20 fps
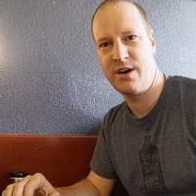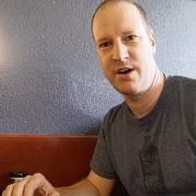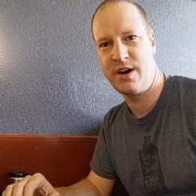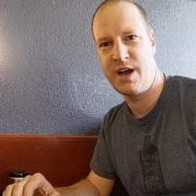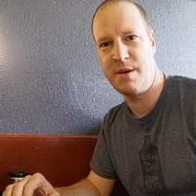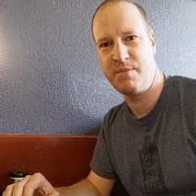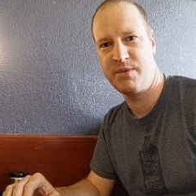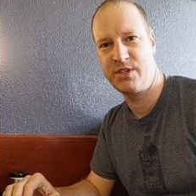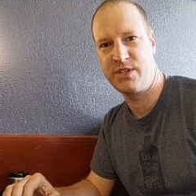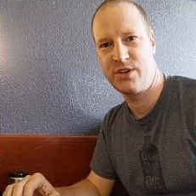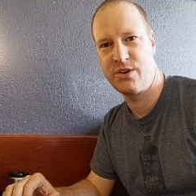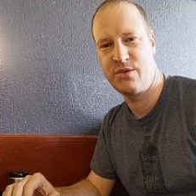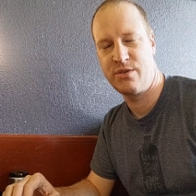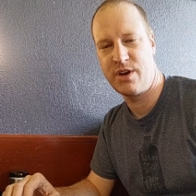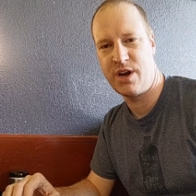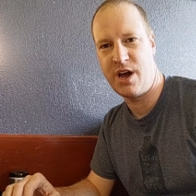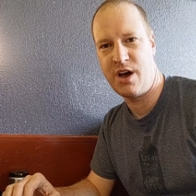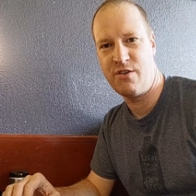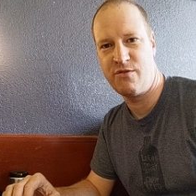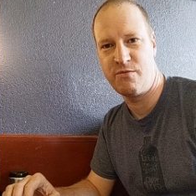on an
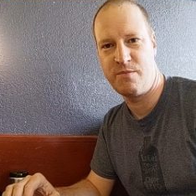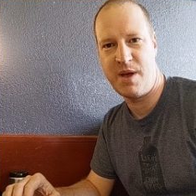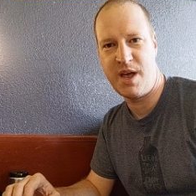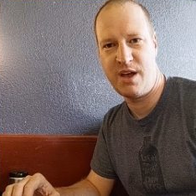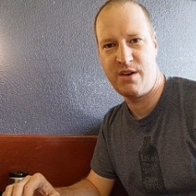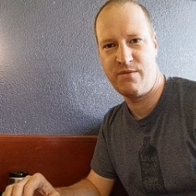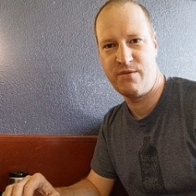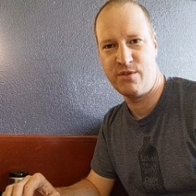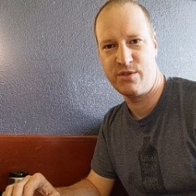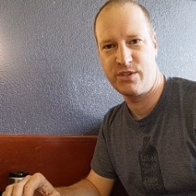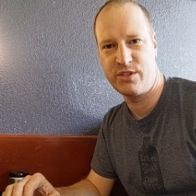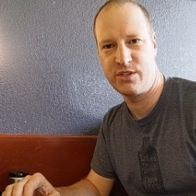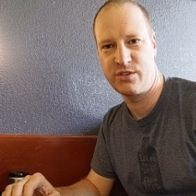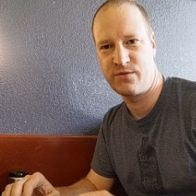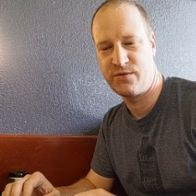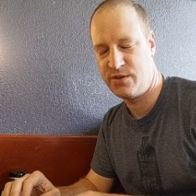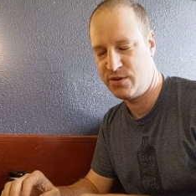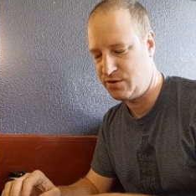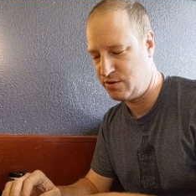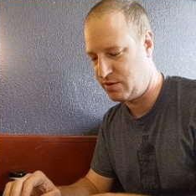episode of Man
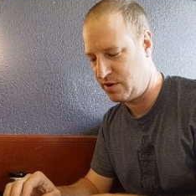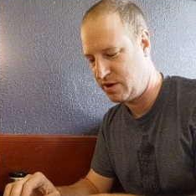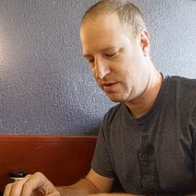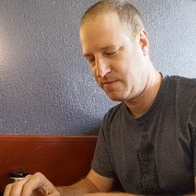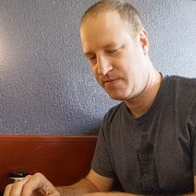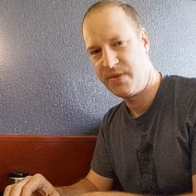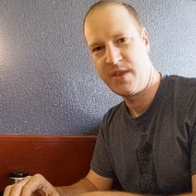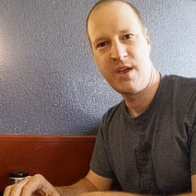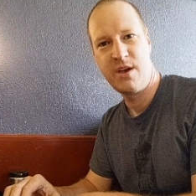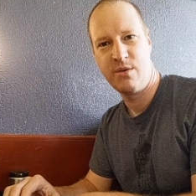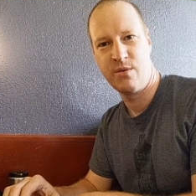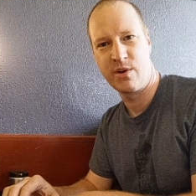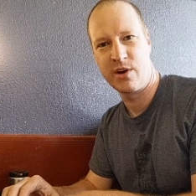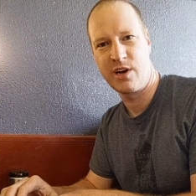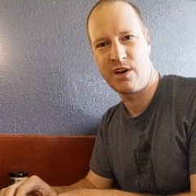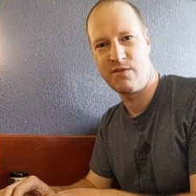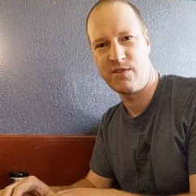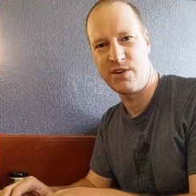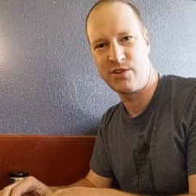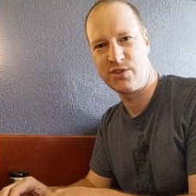vs. Food.
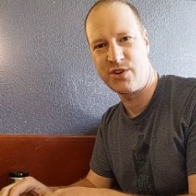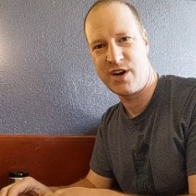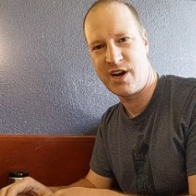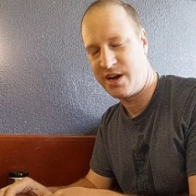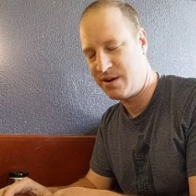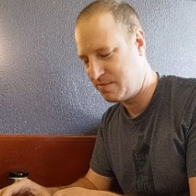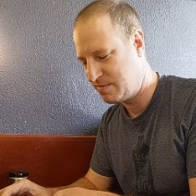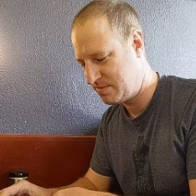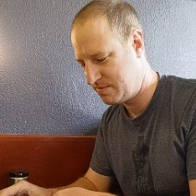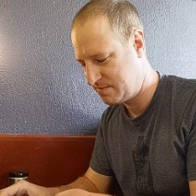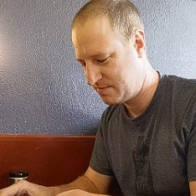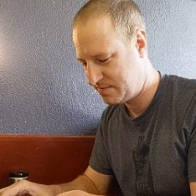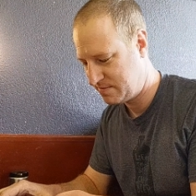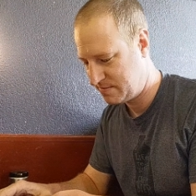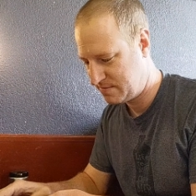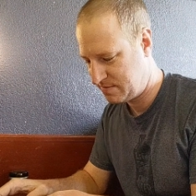We're going to give it a try.